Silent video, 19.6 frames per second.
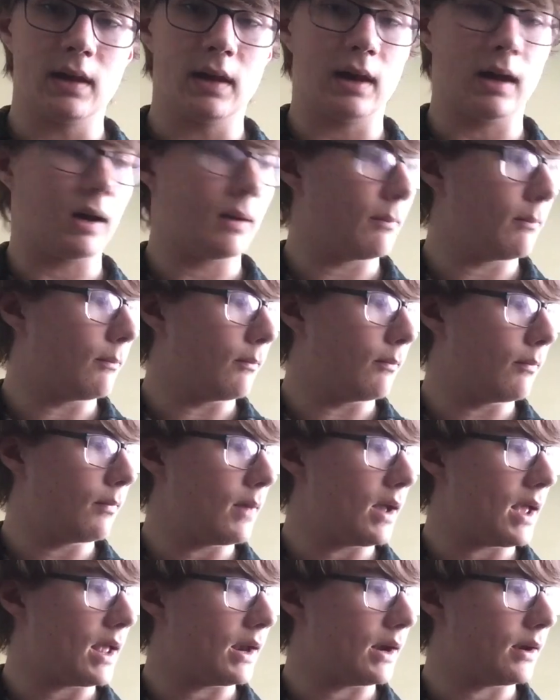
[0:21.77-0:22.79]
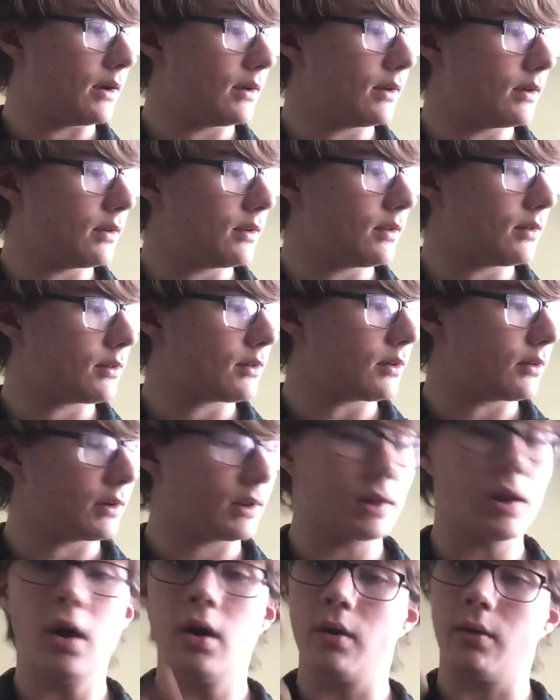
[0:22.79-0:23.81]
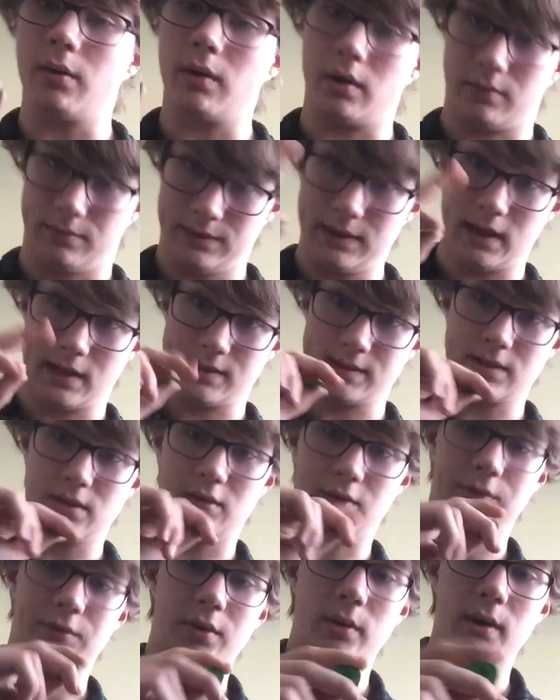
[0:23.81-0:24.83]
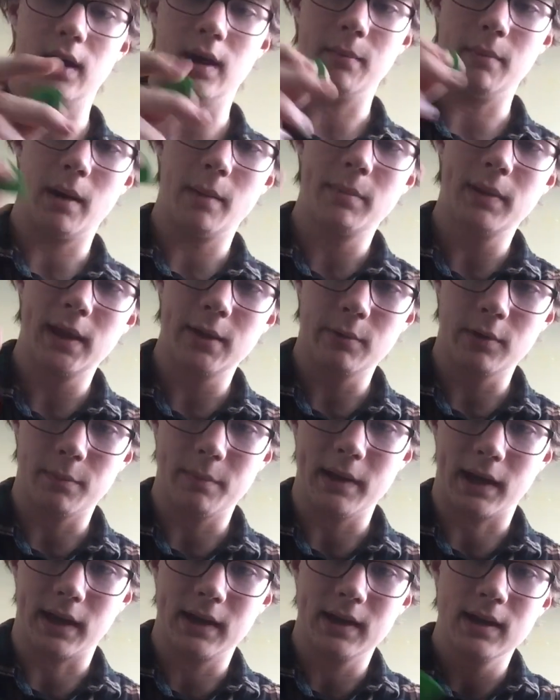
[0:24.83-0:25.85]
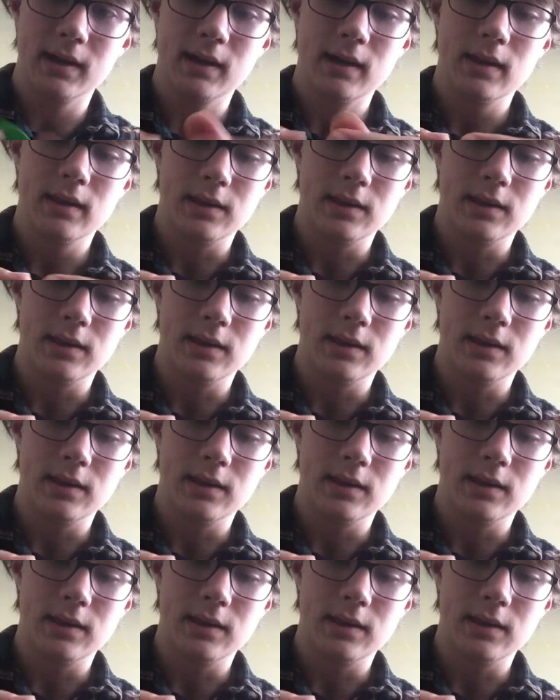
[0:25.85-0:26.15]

and starting at, yes, also, I'm playing with a pick.